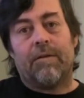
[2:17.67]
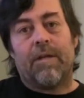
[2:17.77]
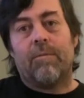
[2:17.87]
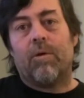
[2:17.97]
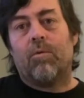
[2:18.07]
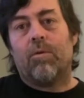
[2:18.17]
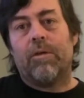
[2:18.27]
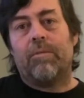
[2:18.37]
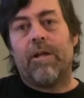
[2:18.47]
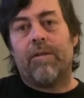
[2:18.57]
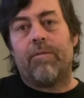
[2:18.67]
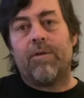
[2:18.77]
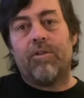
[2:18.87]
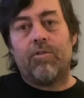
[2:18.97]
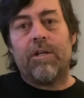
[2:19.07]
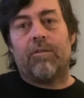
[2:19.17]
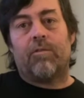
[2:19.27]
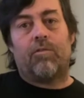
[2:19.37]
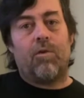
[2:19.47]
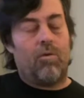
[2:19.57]
Okay, but we're only playing 3 strings,
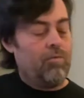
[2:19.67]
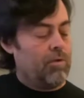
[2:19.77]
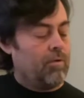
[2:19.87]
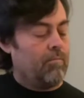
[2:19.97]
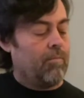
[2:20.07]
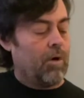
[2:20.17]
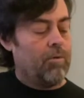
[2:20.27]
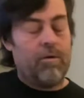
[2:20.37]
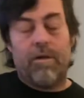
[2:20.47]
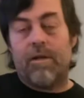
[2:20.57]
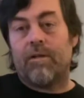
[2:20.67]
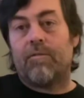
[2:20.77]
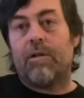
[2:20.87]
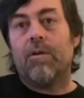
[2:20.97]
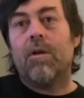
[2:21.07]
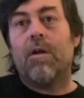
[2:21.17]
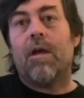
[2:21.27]
so you can bar with your index finger,